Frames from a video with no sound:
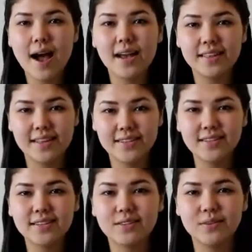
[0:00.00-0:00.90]

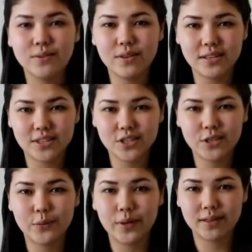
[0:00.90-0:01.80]
identical to the
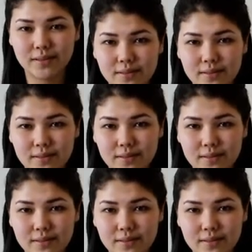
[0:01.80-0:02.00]
initial one.